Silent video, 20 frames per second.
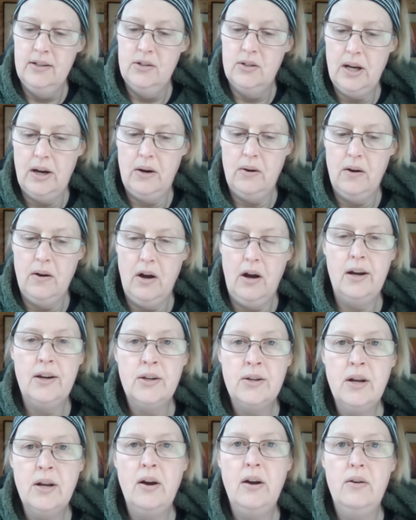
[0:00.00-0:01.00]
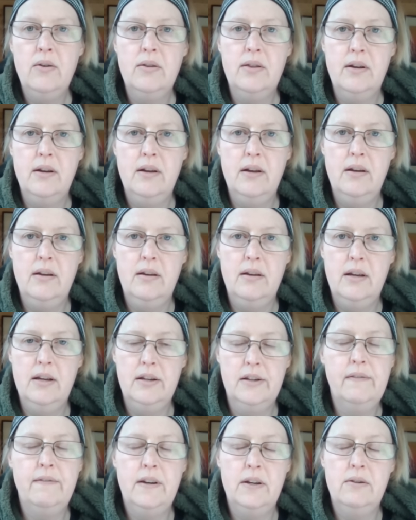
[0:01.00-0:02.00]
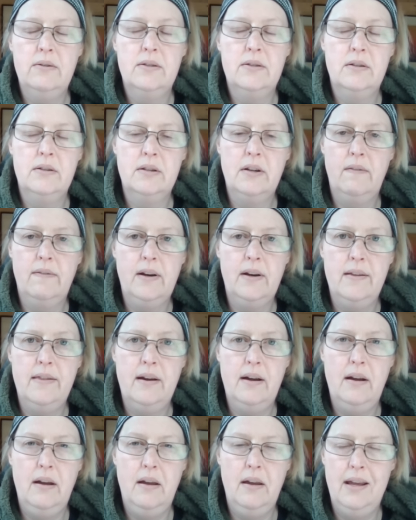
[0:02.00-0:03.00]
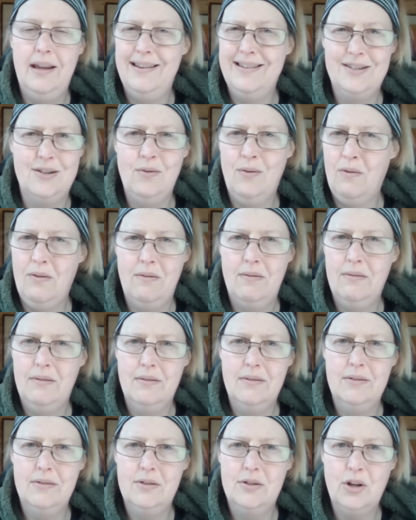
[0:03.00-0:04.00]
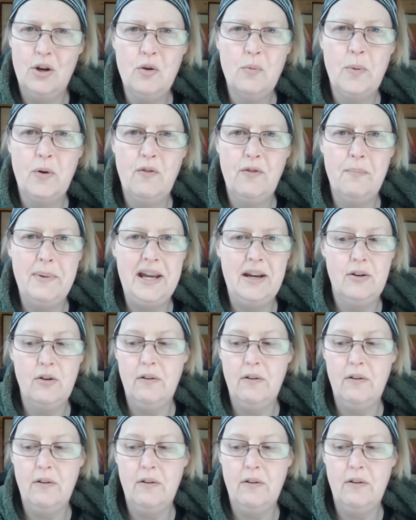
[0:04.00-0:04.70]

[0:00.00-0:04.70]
So I know that interviews and stuff like that, it's not suitable for me.